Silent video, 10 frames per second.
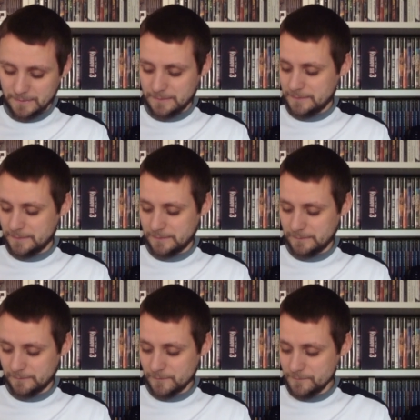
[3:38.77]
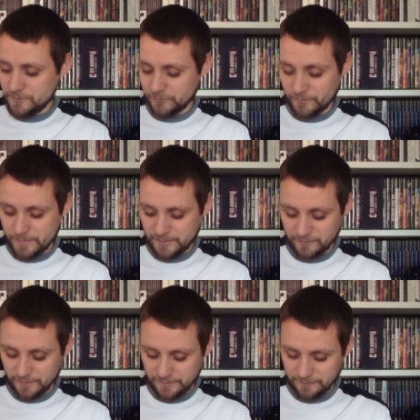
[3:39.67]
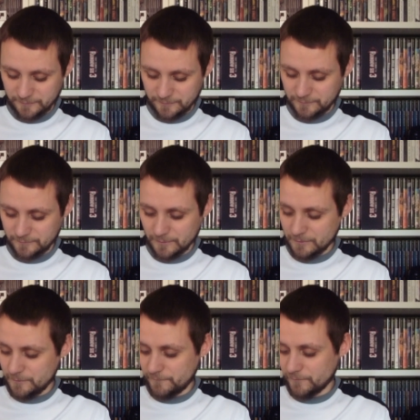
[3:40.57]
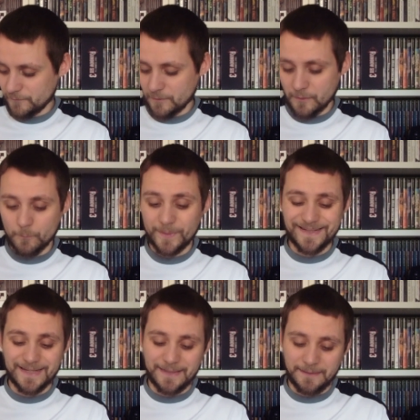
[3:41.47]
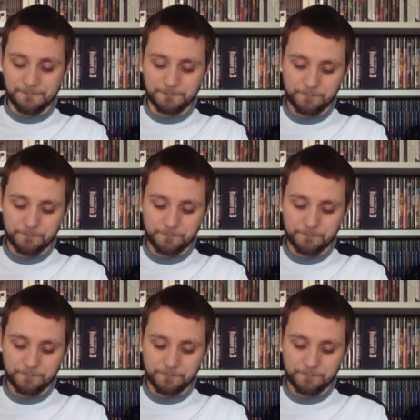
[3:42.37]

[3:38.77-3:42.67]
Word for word: I uh, don't know which one's the best of these, let's go for our Wii game.